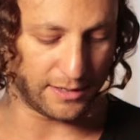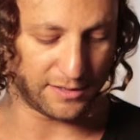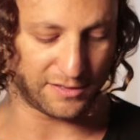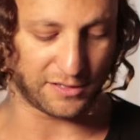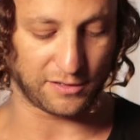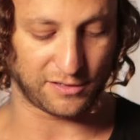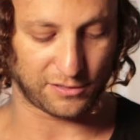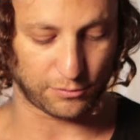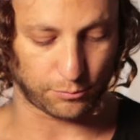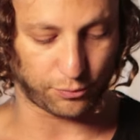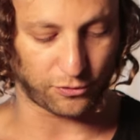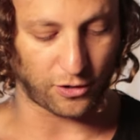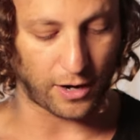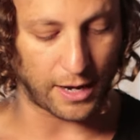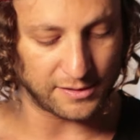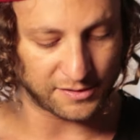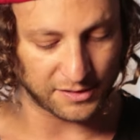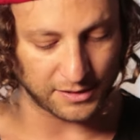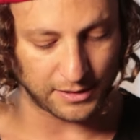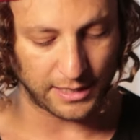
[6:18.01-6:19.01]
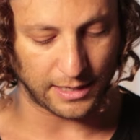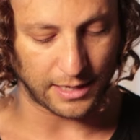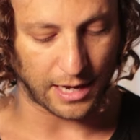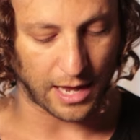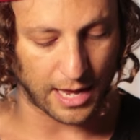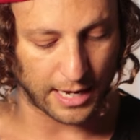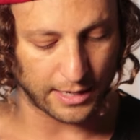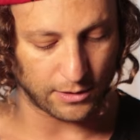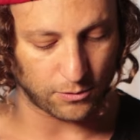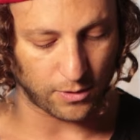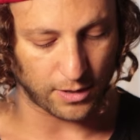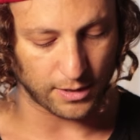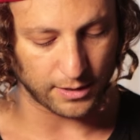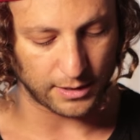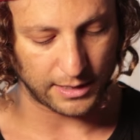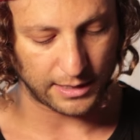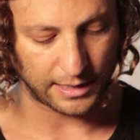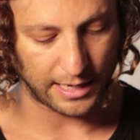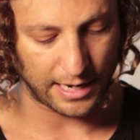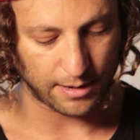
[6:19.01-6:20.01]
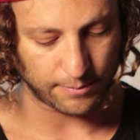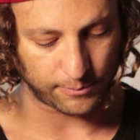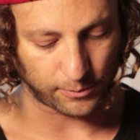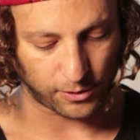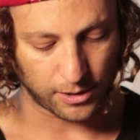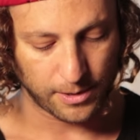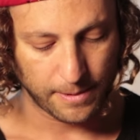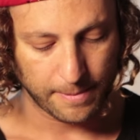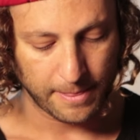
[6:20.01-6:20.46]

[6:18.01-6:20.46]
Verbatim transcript: It's a surprisingly high quality camera.